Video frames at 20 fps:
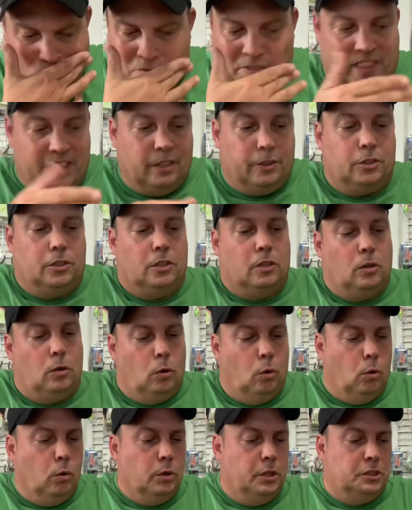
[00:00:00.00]
Another
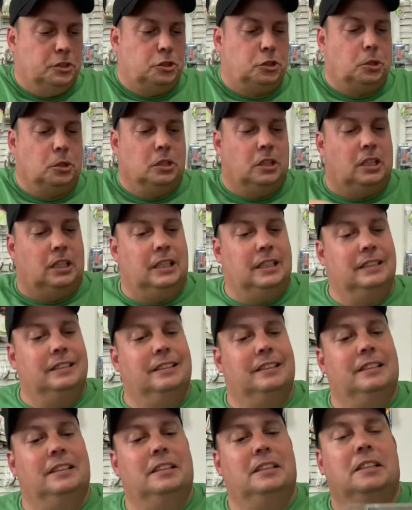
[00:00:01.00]
orange craw.
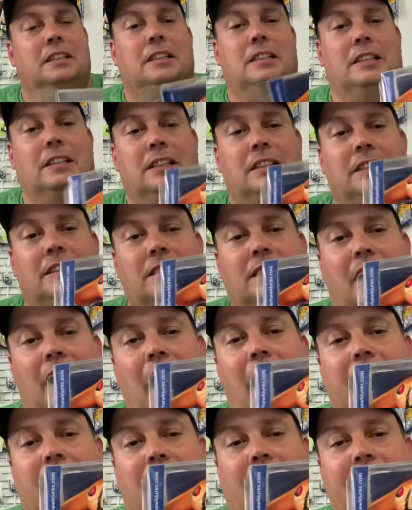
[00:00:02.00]

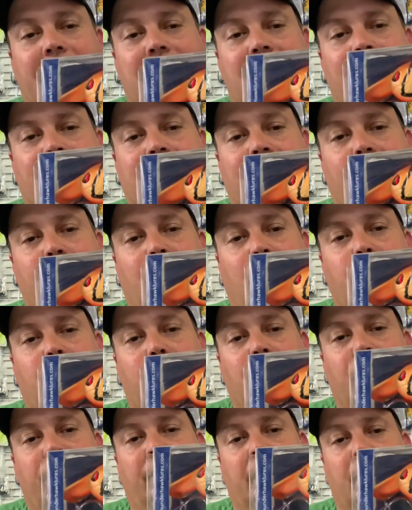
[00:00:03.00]
I like that. That might be
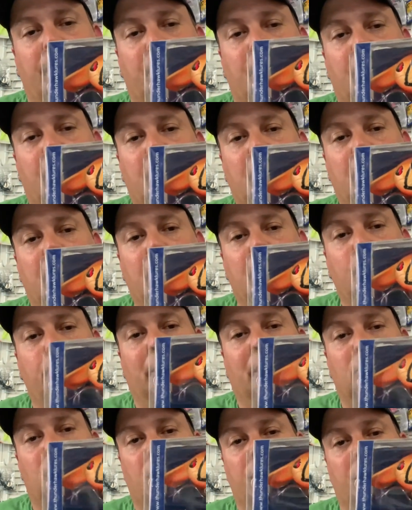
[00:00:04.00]
my favorite,
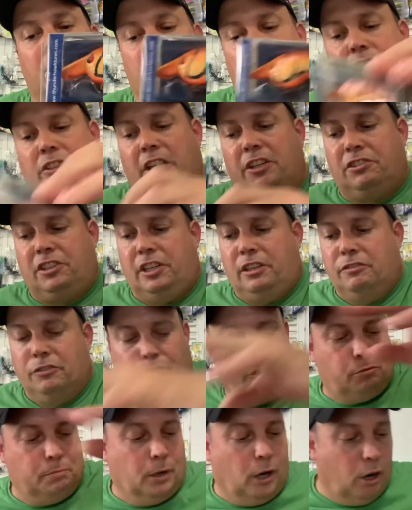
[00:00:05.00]
especially for the Susky
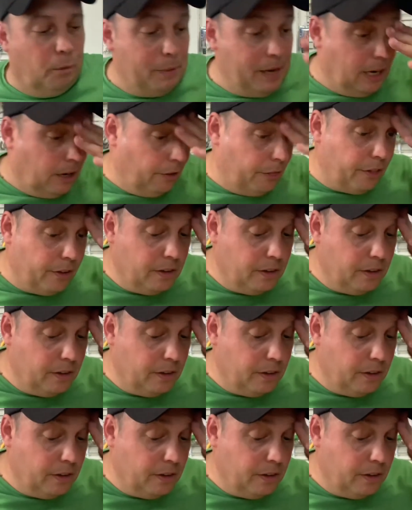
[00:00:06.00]
smallmouth.